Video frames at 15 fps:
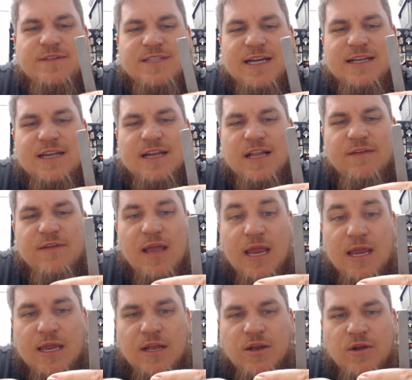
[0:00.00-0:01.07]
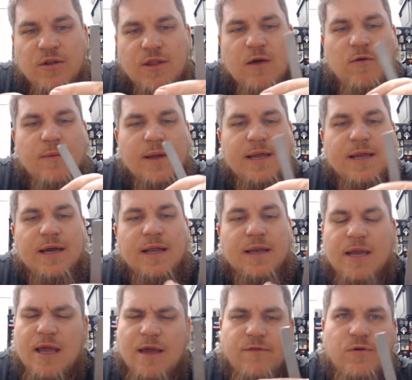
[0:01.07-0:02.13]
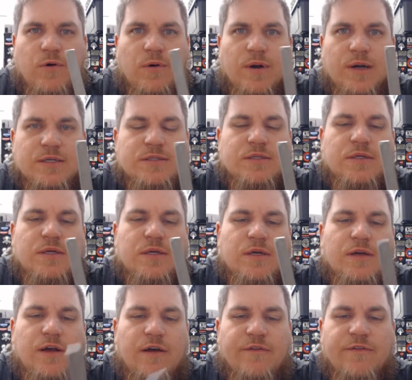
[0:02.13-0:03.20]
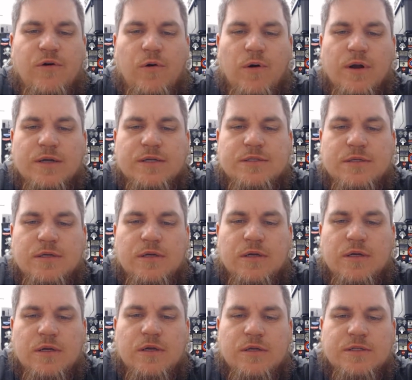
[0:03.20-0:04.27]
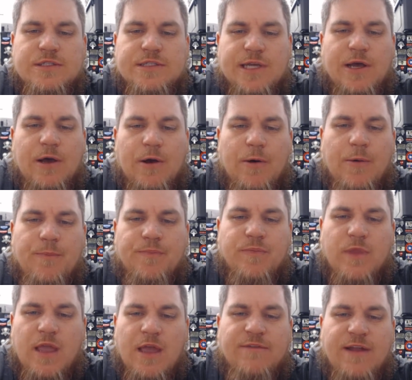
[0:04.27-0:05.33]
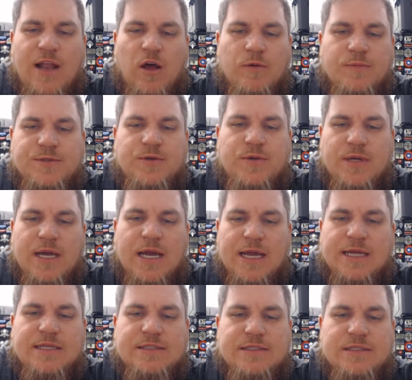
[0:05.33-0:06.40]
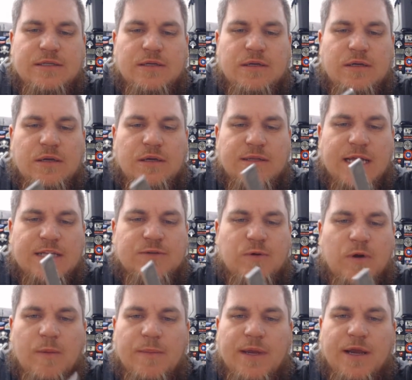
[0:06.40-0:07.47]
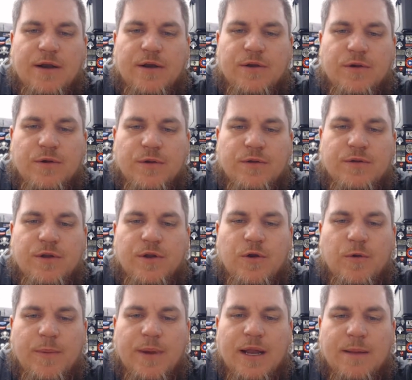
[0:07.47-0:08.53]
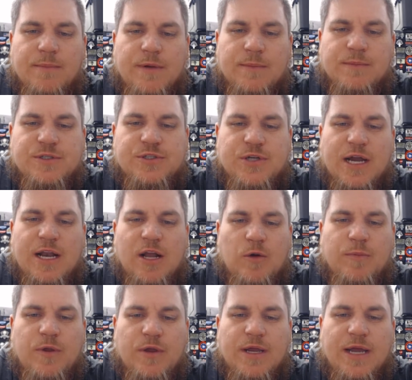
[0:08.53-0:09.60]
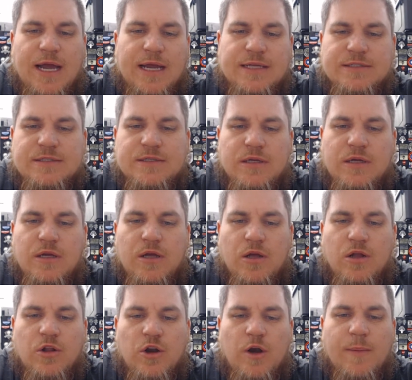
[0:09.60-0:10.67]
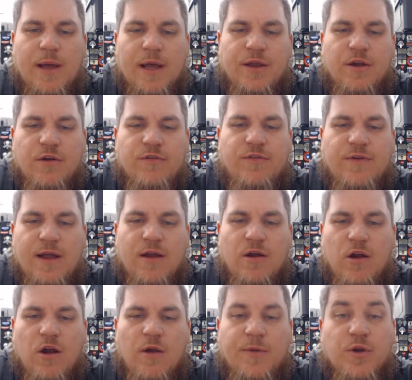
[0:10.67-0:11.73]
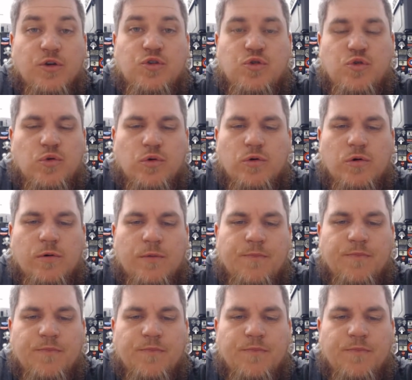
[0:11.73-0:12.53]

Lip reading: 1911. Hey, can you do that with my gun? Yeah, of course. Of course. So if it helps you guys, that's what I'm here to do, man. I'm just trying to help you guys learn about your firearm, your tool,